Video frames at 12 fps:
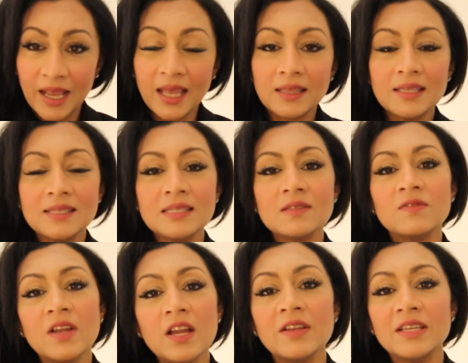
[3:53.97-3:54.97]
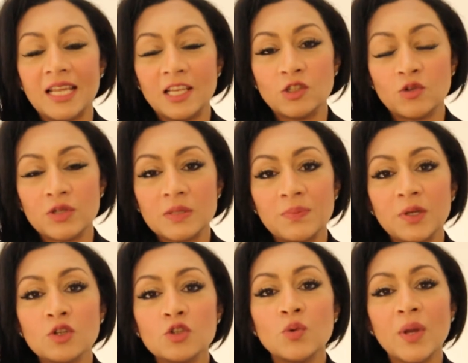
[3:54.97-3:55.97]
And this is very dangerous
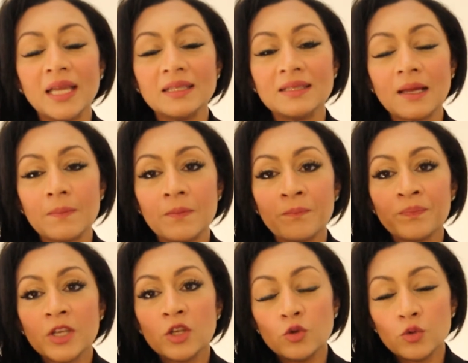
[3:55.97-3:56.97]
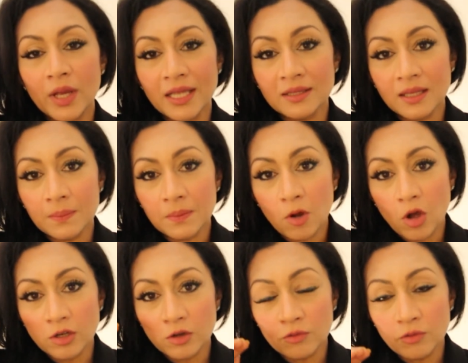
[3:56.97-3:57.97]
because you end up
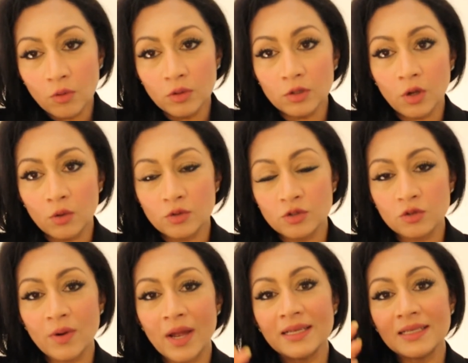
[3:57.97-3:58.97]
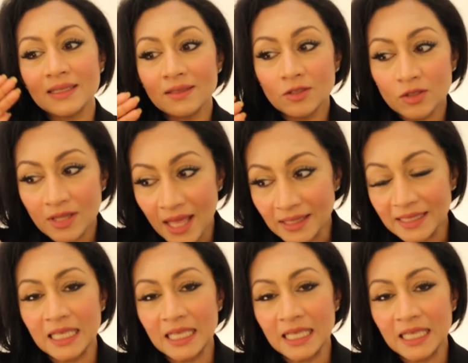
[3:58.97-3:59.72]
on a roller coaster ride that